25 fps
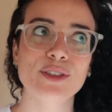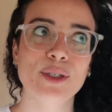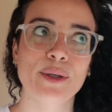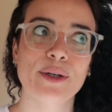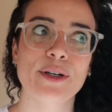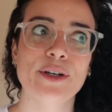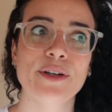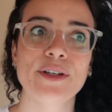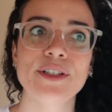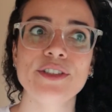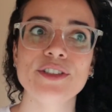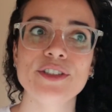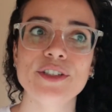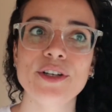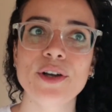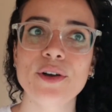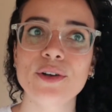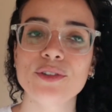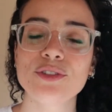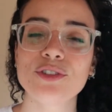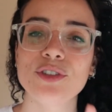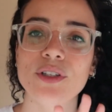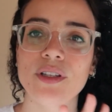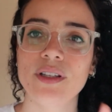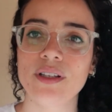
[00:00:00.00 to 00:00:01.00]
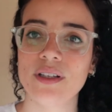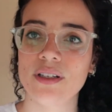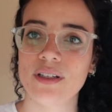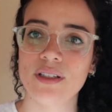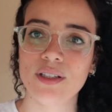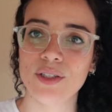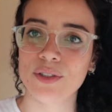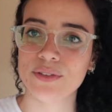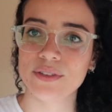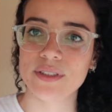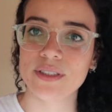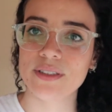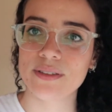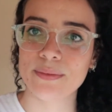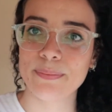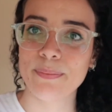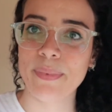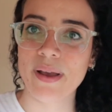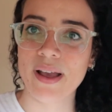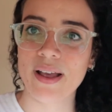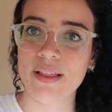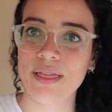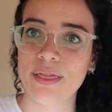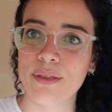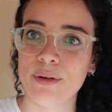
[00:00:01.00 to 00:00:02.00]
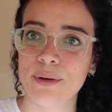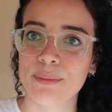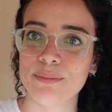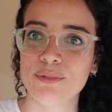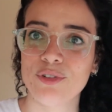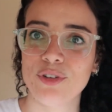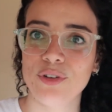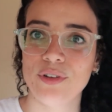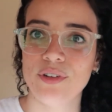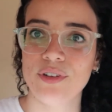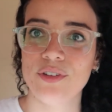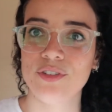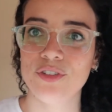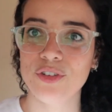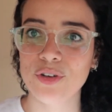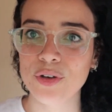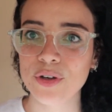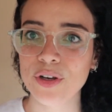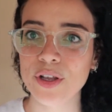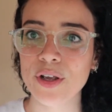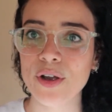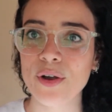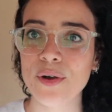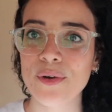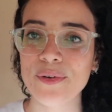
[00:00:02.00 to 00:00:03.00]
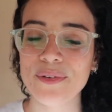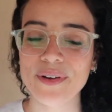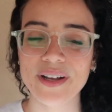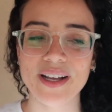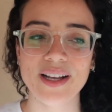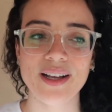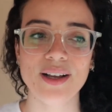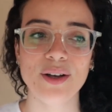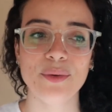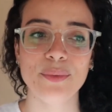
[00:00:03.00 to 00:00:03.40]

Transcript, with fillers: So we're going to go to the closest bathroom to the studio,